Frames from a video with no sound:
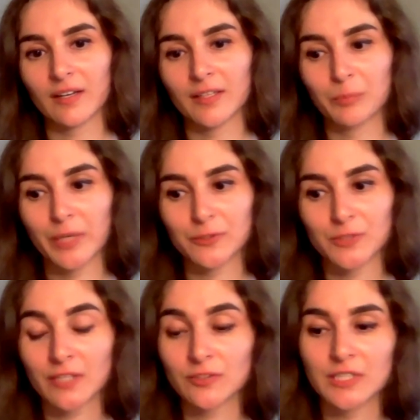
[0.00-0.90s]
In May
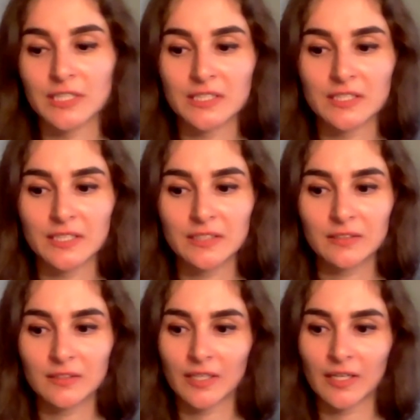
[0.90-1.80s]

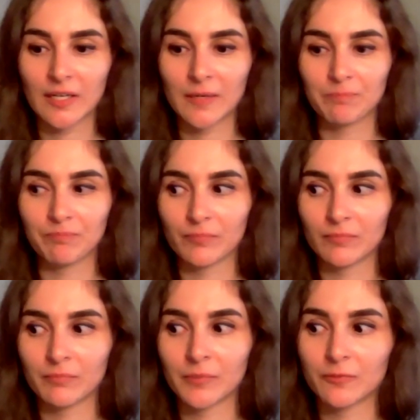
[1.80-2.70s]
2016,
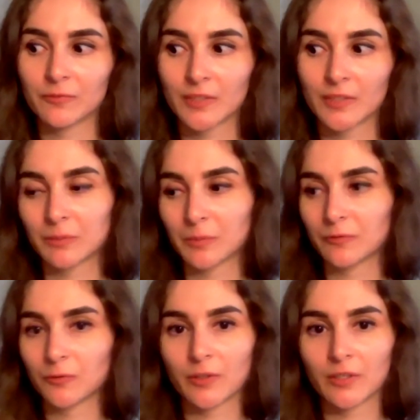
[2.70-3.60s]
even
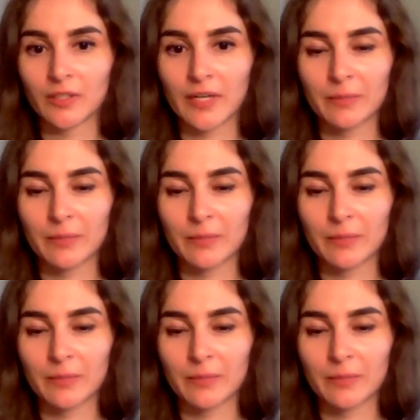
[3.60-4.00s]
before I